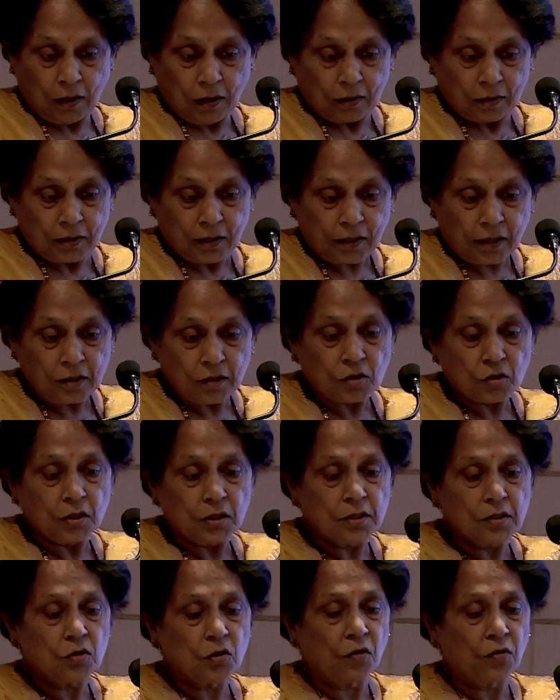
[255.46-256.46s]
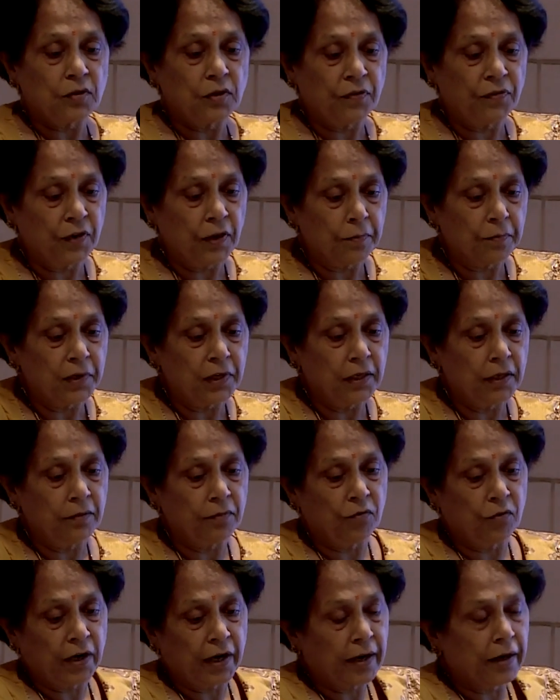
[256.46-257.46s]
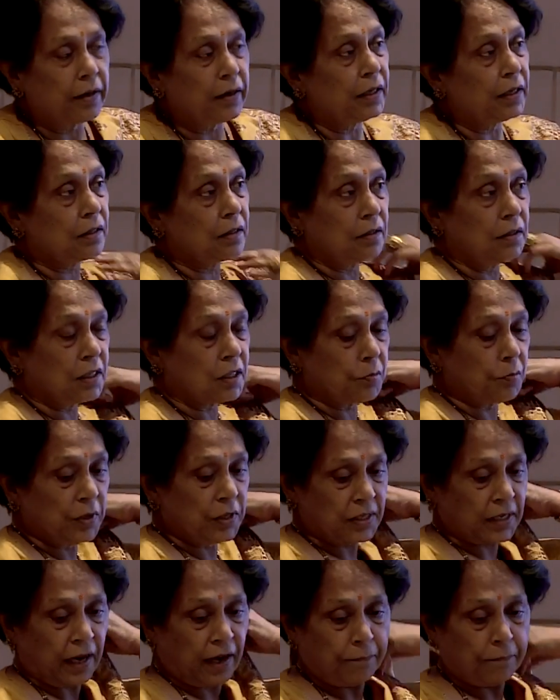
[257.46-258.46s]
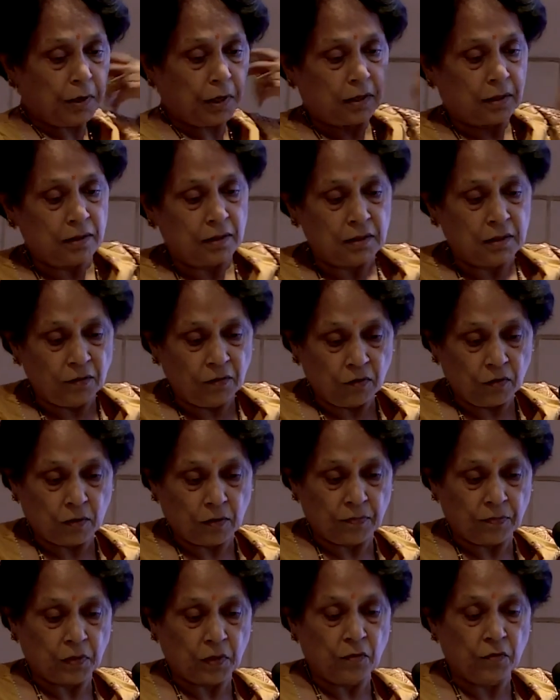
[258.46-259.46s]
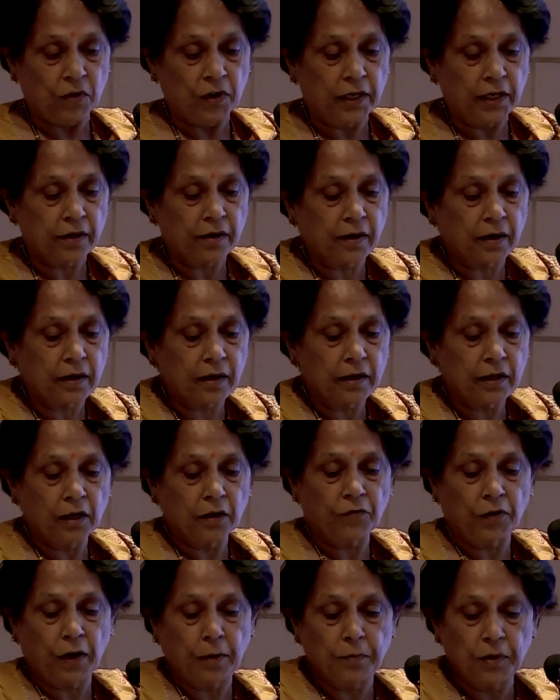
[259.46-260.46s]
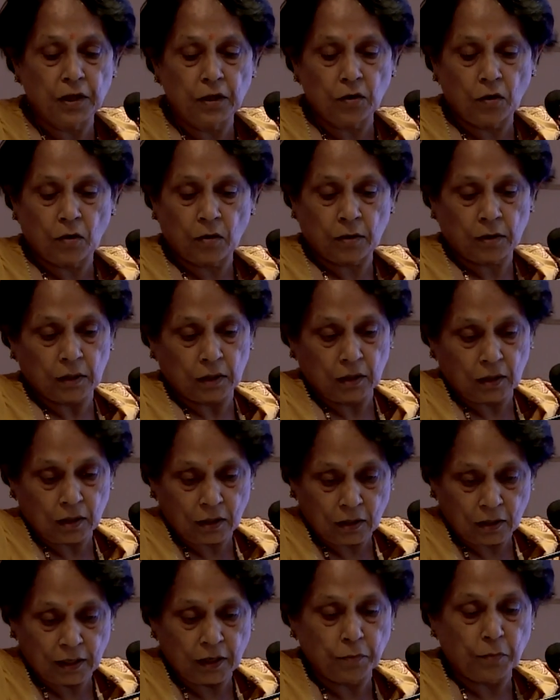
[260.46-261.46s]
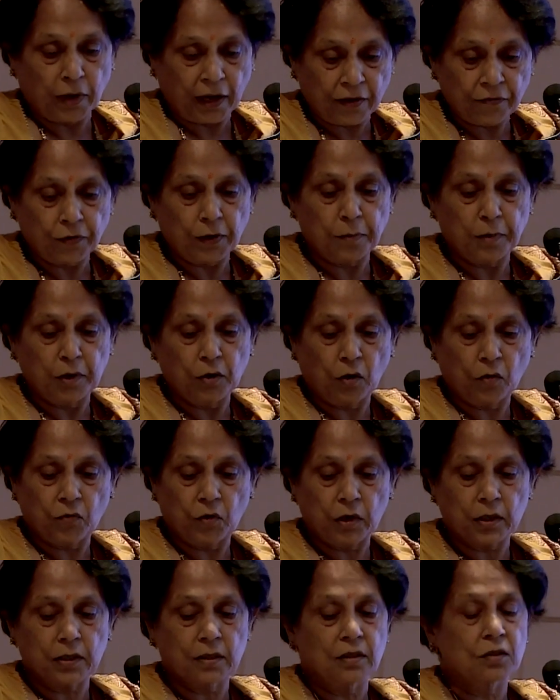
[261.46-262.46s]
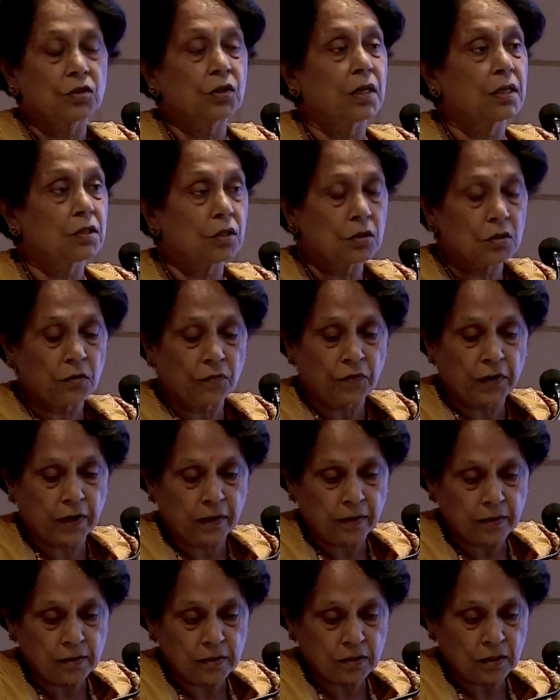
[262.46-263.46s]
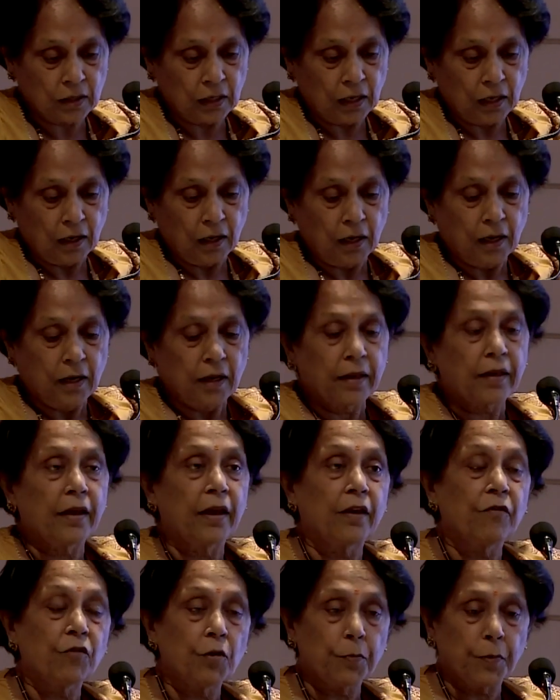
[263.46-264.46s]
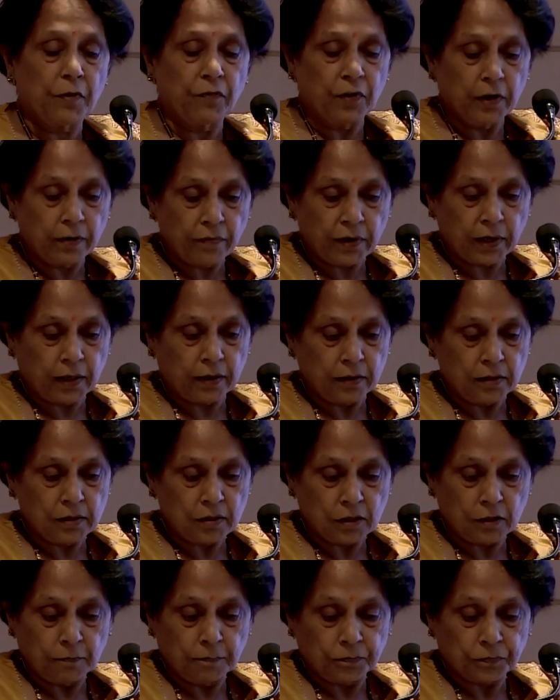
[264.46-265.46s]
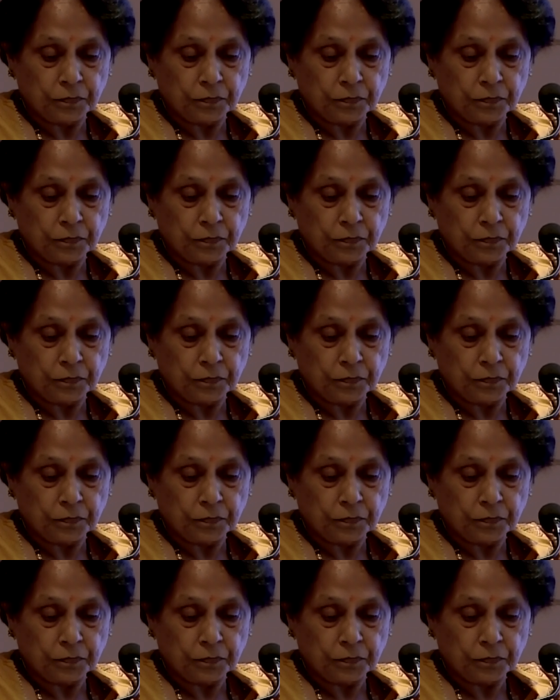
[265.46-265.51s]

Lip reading: The concerns of the family, why did this mishap occur? Will it occur in family or in my family, or what are the chances of recurrence? Can we prevent recurrence?